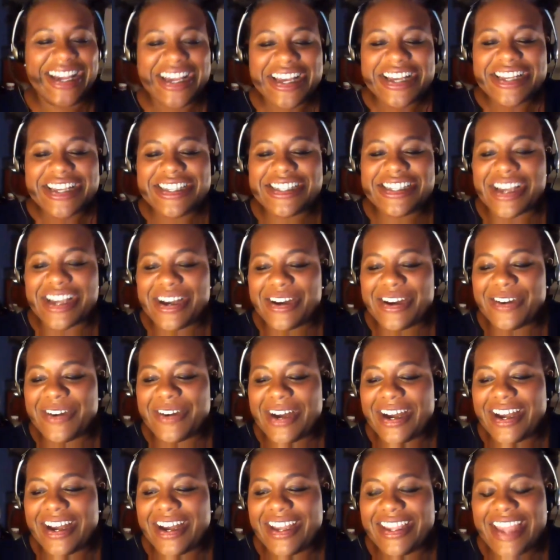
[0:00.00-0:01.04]

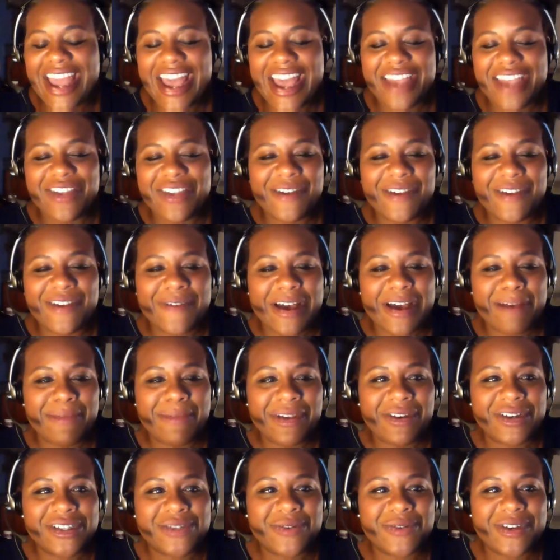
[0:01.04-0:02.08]
So yeah, you can find me
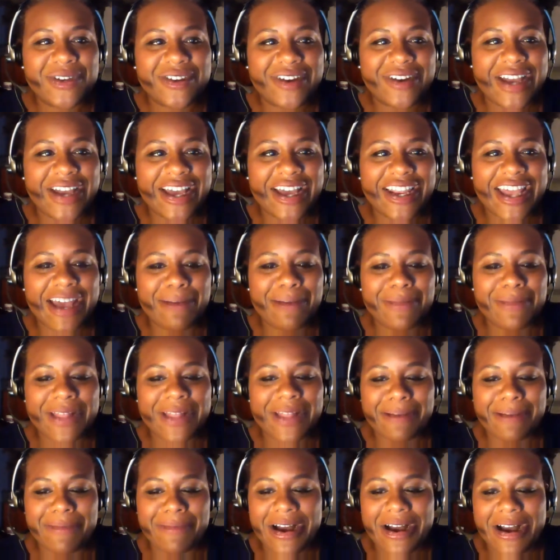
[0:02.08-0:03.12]
on Twitter at Black
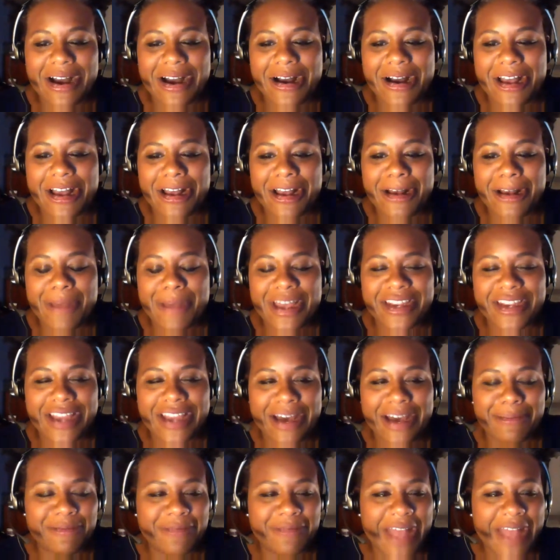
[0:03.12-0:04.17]
Mom,
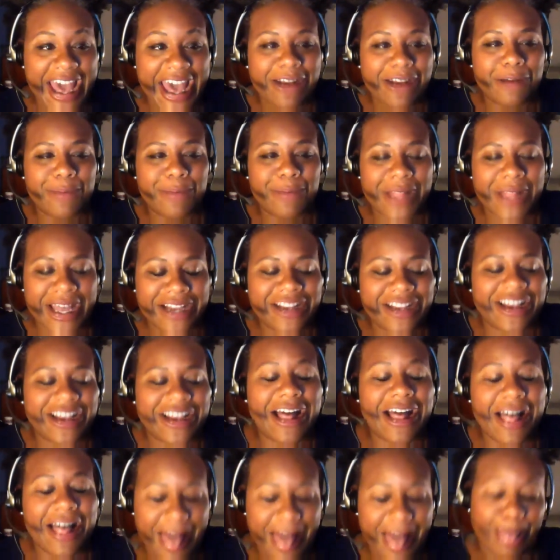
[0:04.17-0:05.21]
adoptive at a black
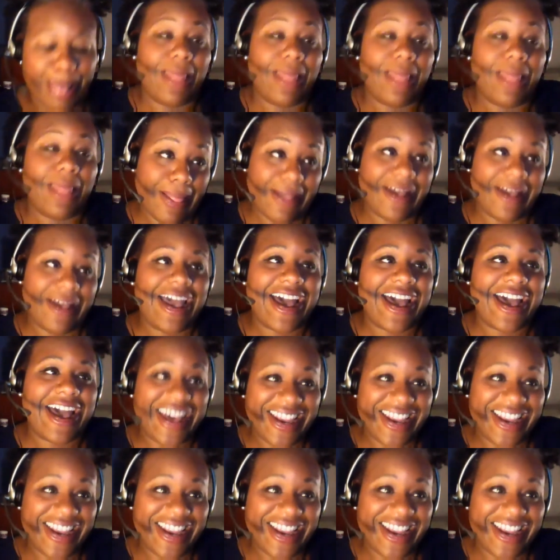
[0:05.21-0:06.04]
at